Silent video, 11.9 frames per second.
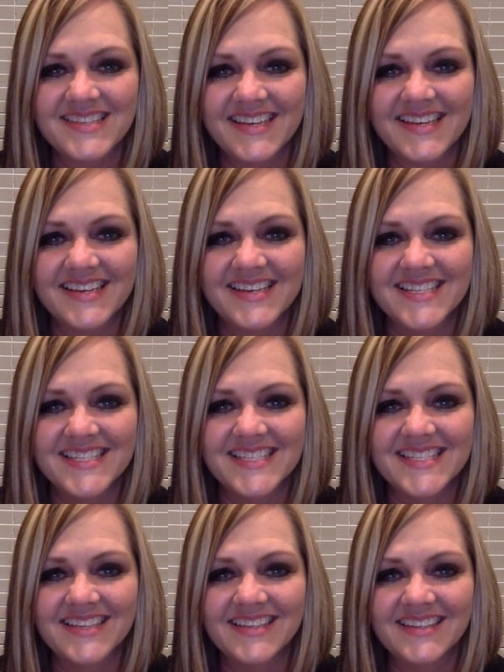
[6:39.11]

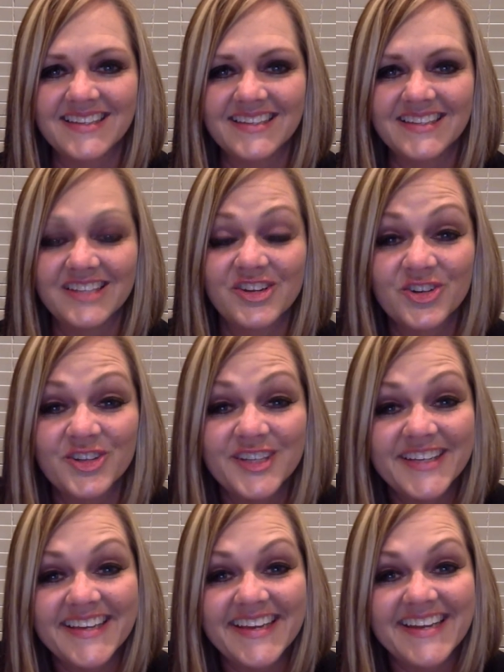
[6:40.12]
is
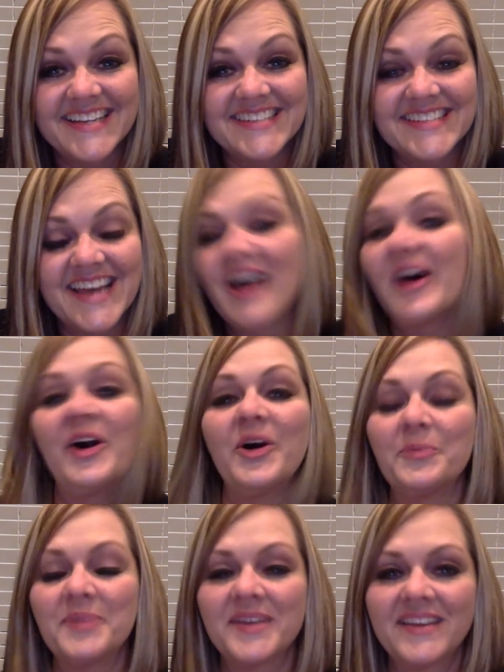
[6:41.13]
literally getting to
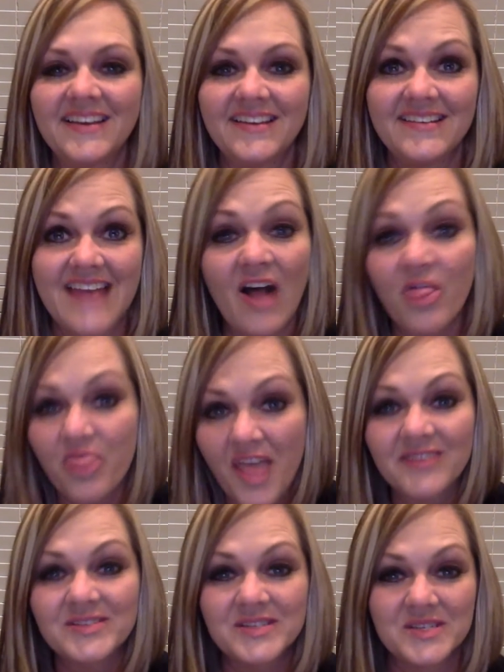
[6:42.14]
help now
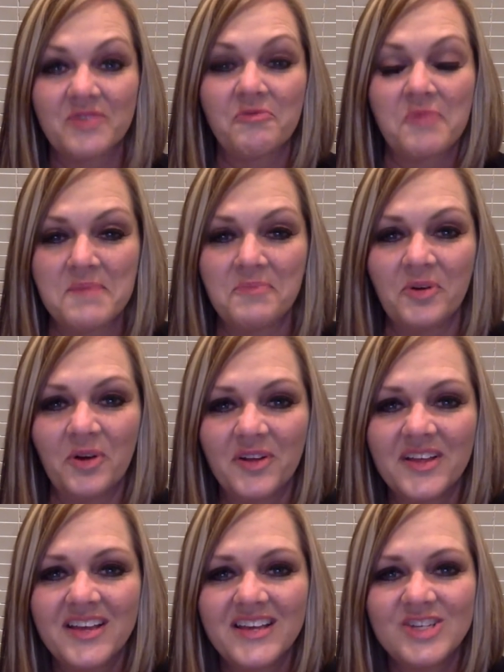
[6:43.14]
thousands of people
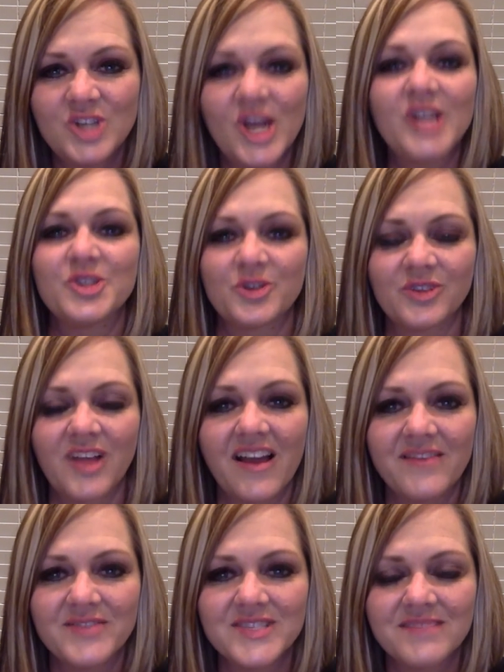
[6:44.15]
change their
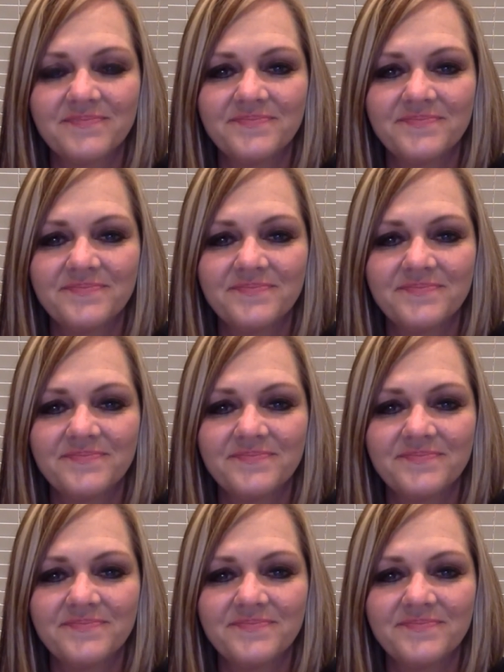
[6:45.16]
lives.